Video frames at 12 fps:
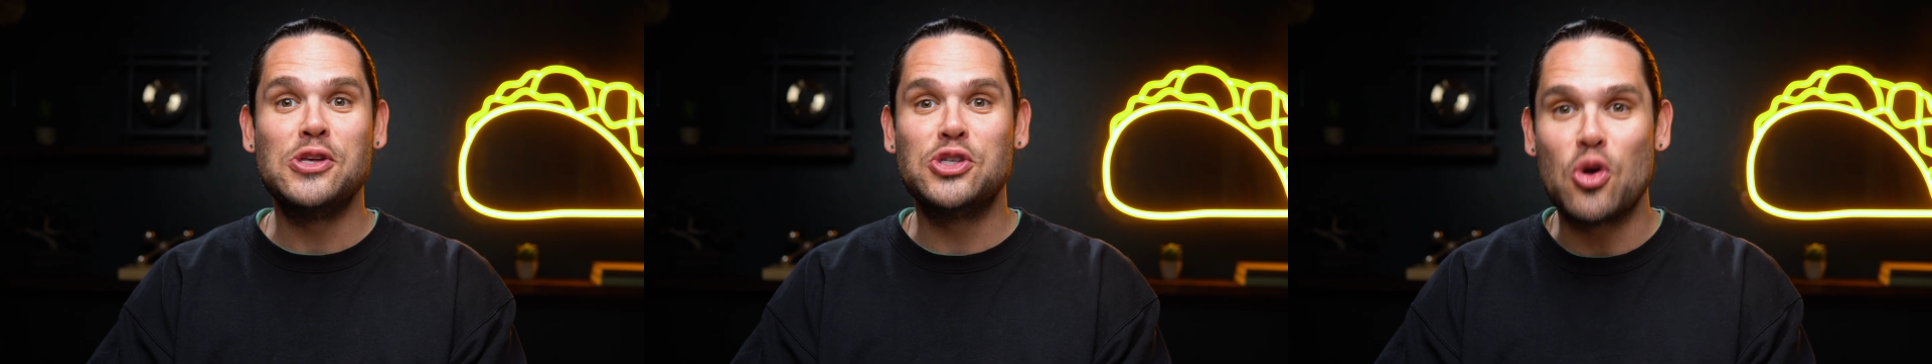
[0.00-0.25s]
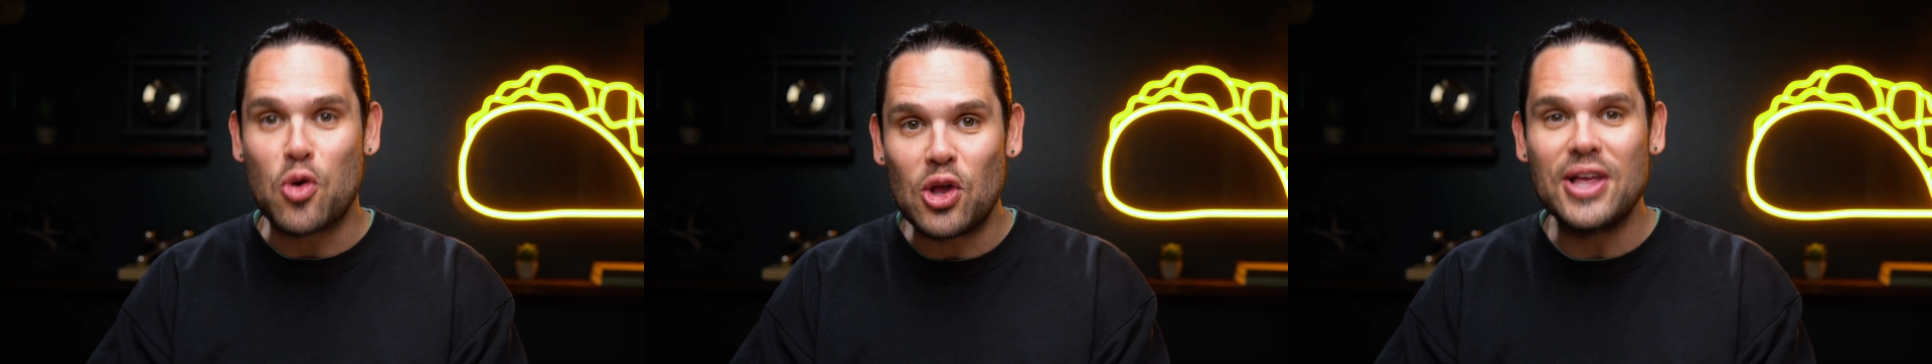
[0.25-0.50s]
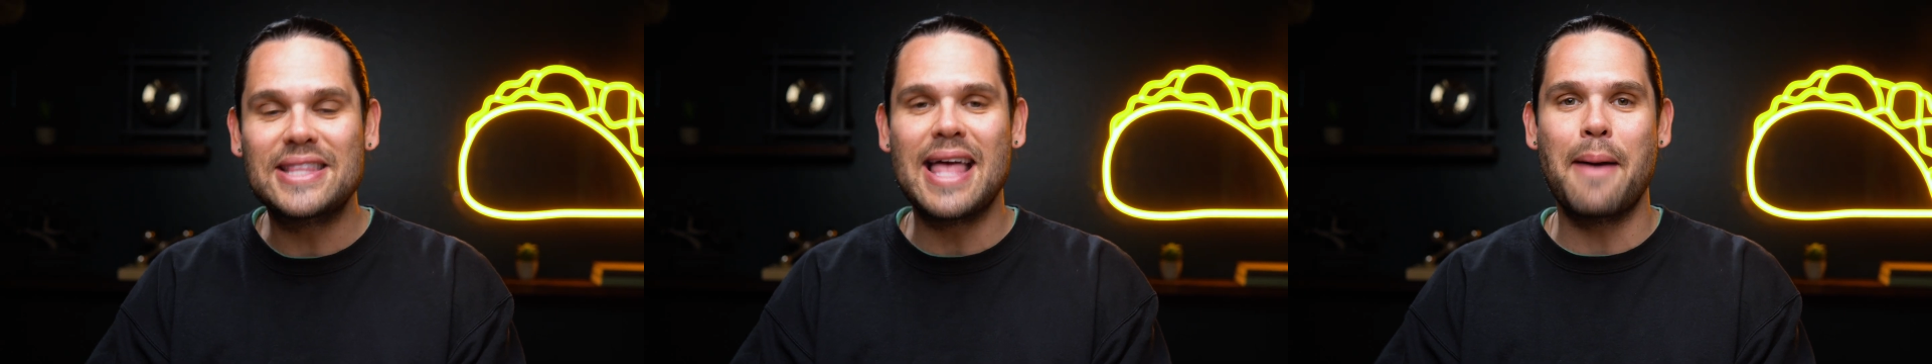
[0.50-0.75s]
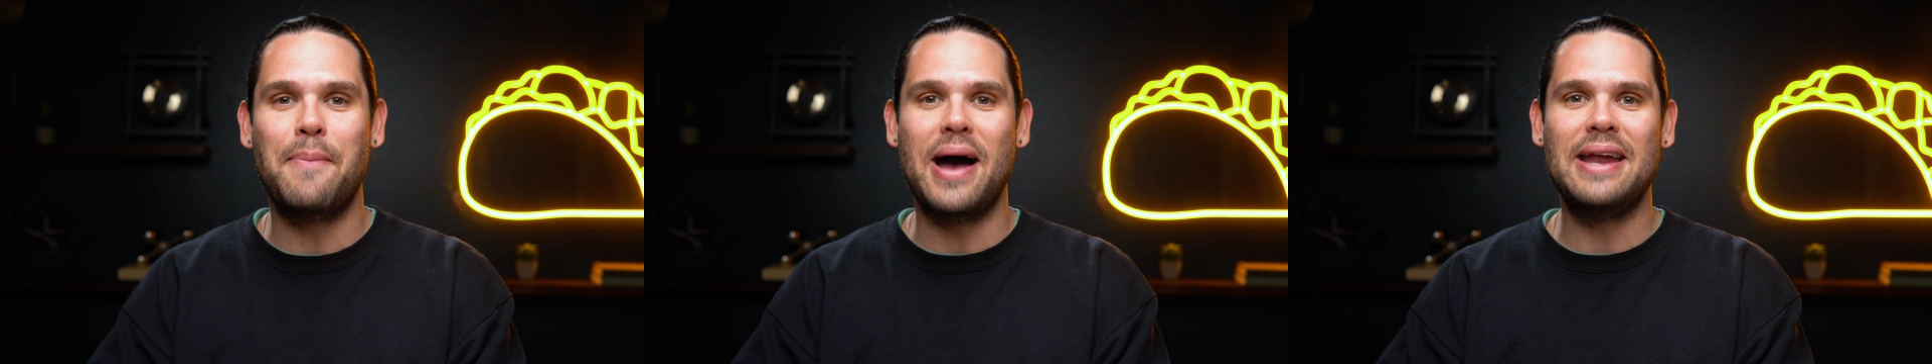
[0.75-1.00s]
so click
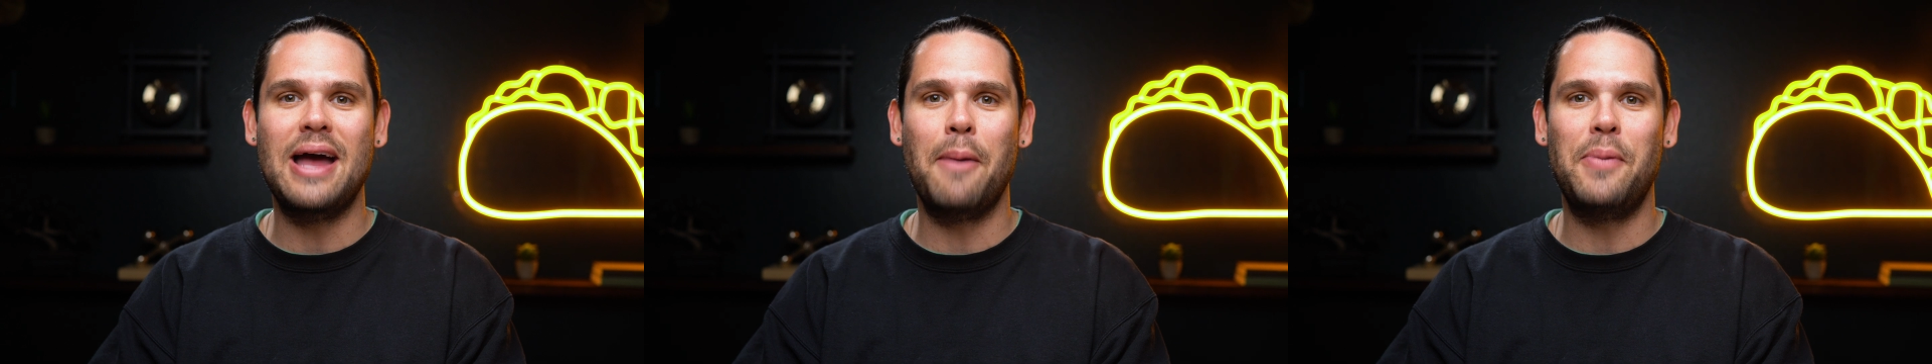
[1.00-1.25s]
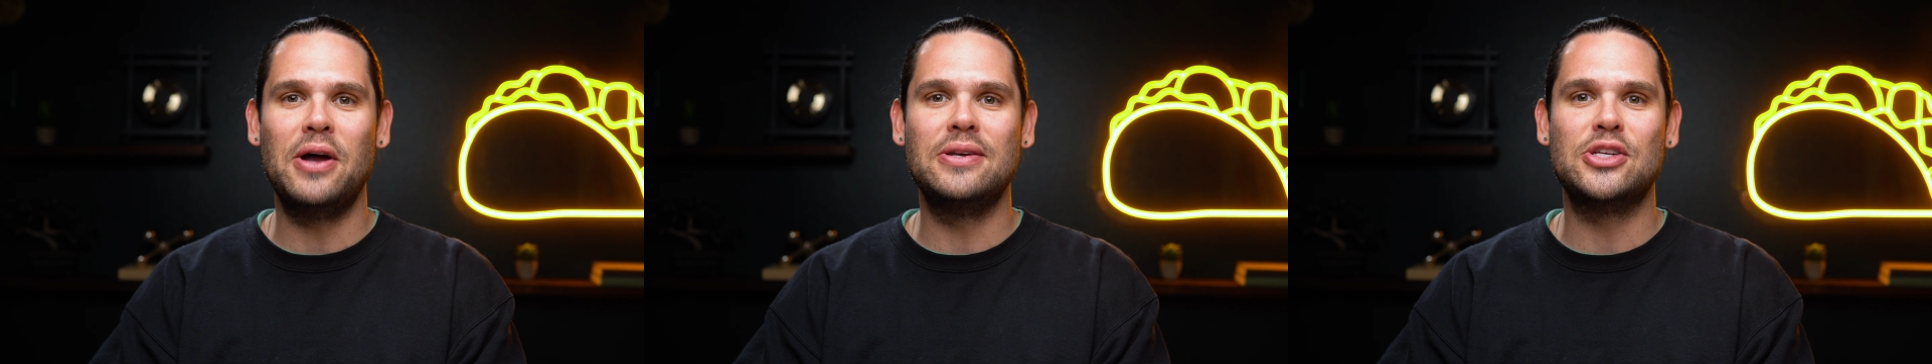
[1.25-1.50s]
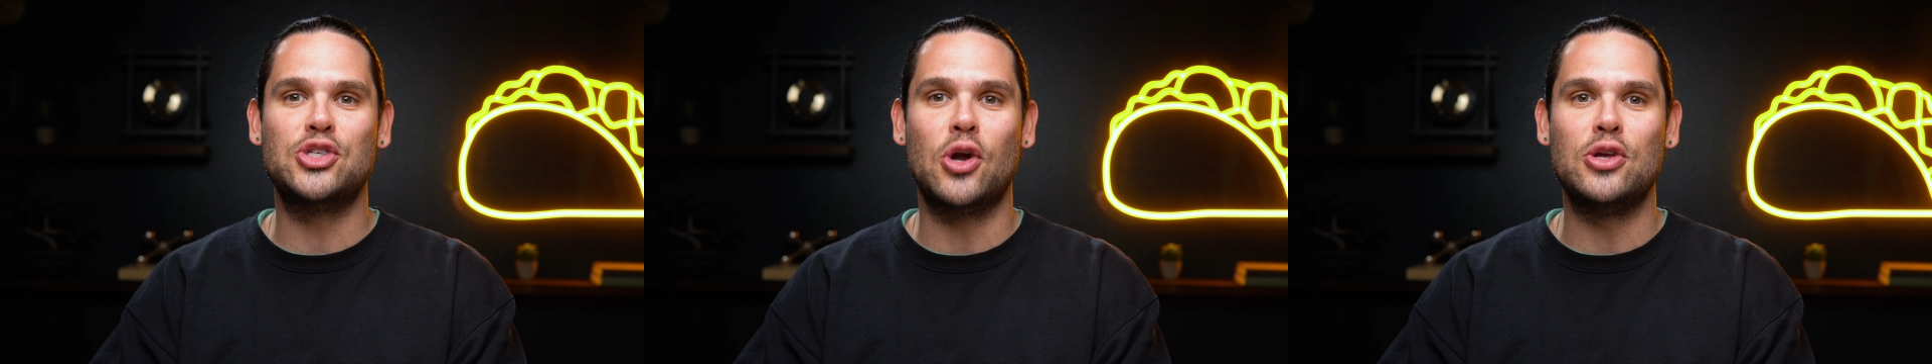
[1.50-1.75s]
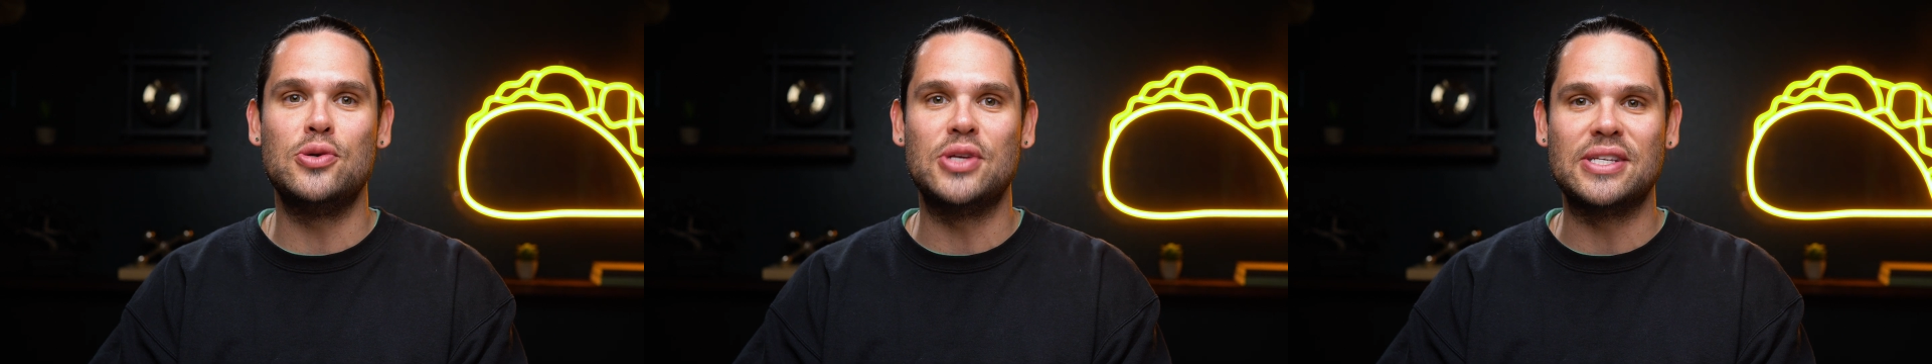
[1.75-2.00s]
that buy now button to
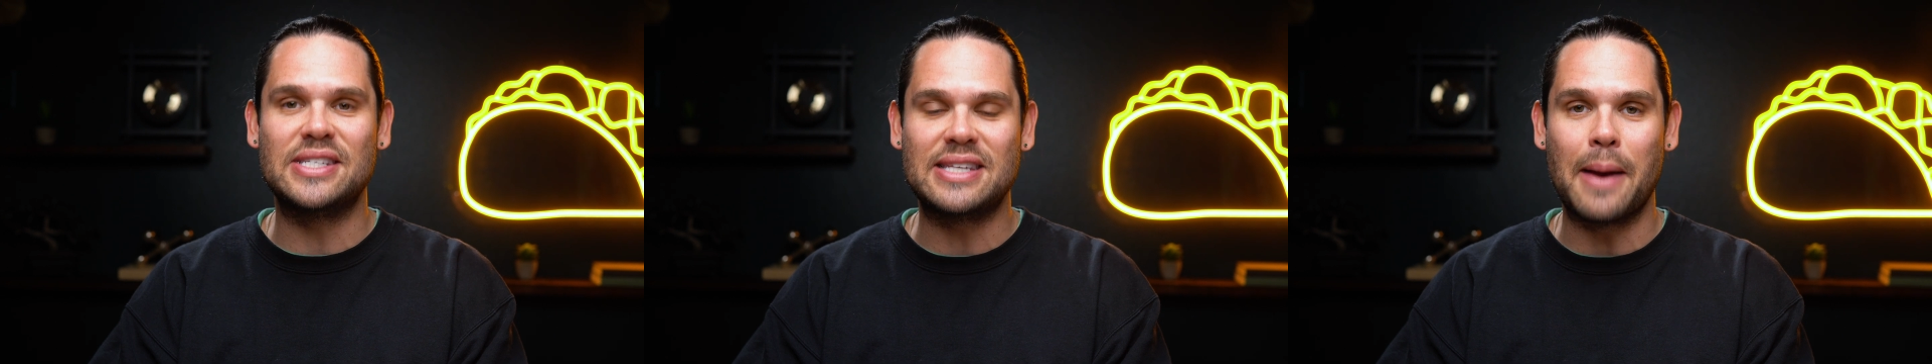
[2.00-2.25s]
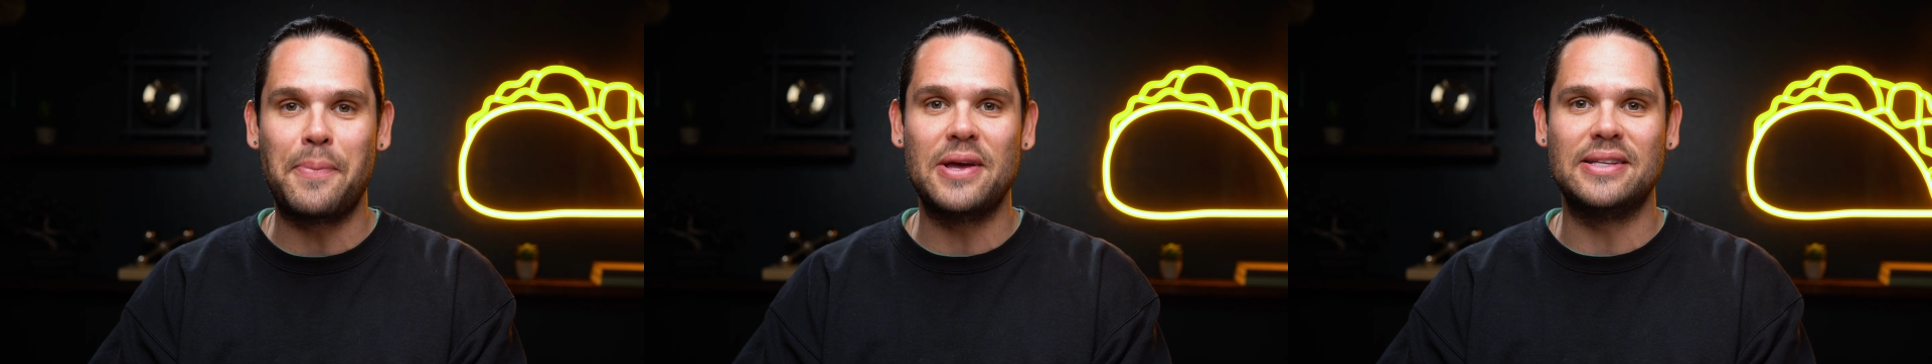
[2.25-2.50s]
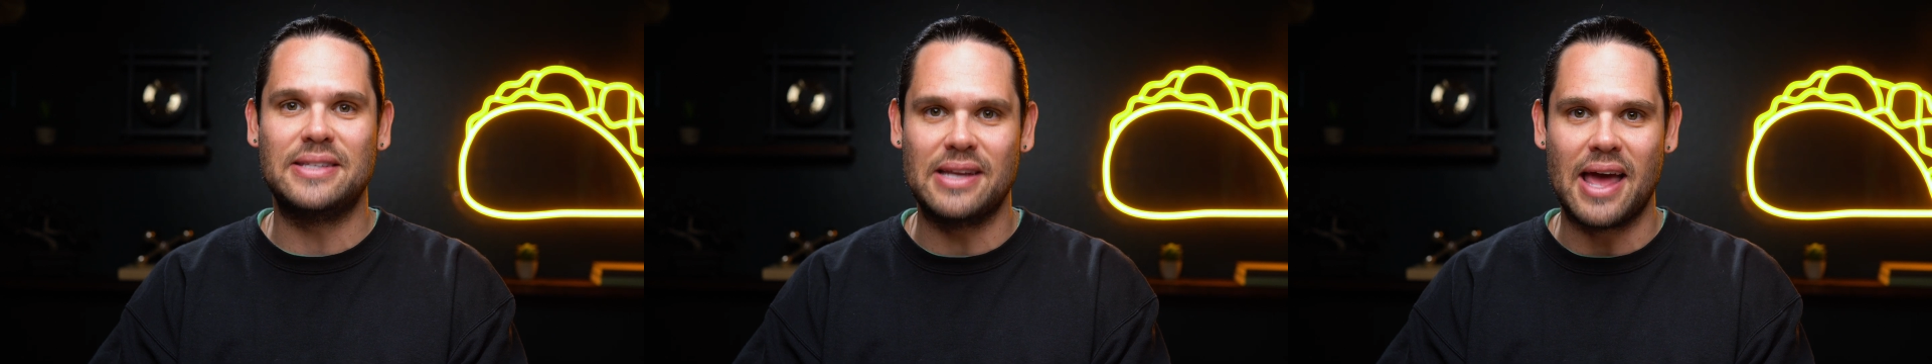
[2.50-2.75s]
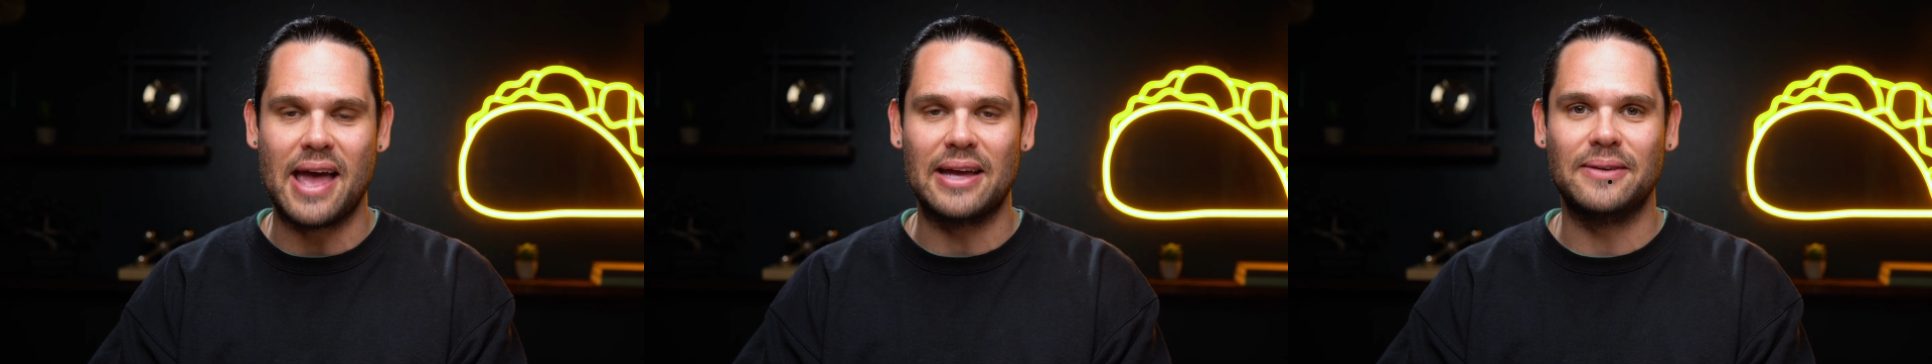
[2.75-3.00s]
start using Steppit
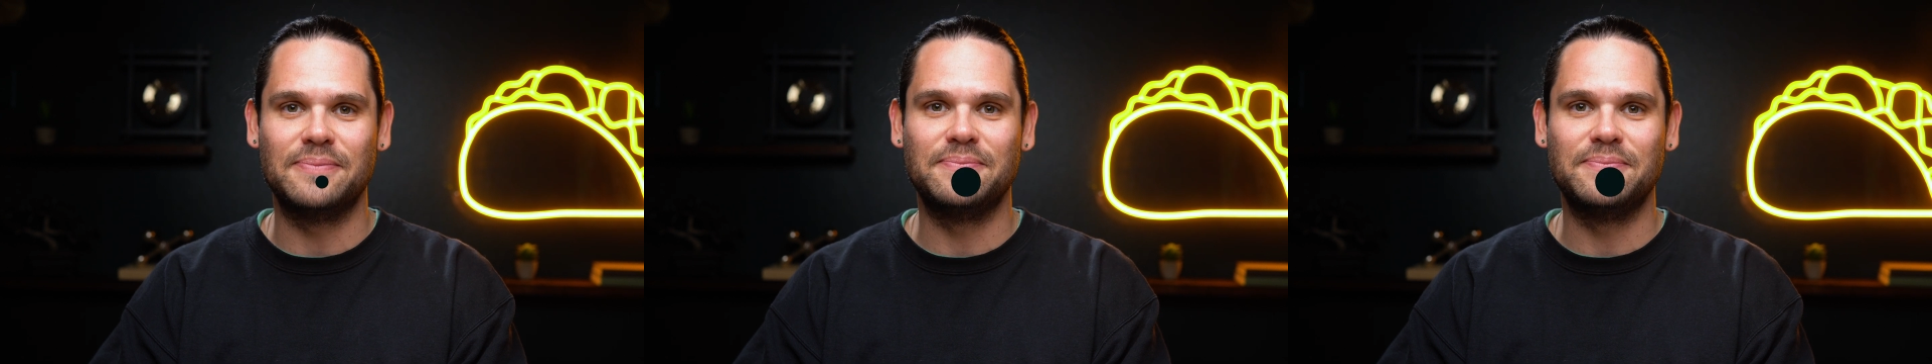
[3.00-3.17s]
today.